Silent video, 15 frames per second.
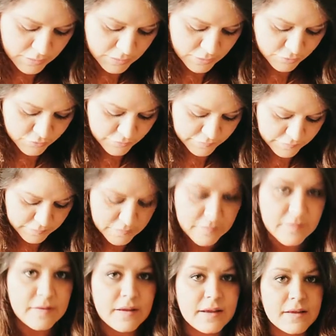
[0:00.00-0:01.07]
and just
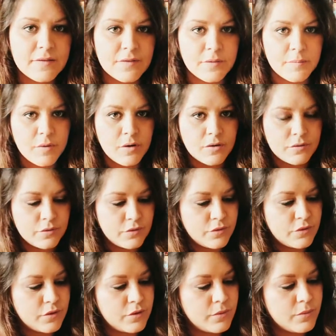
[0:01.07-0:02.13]
stick them
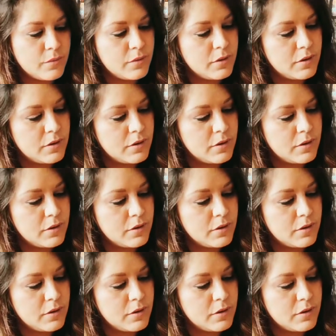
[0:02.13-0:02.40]
onto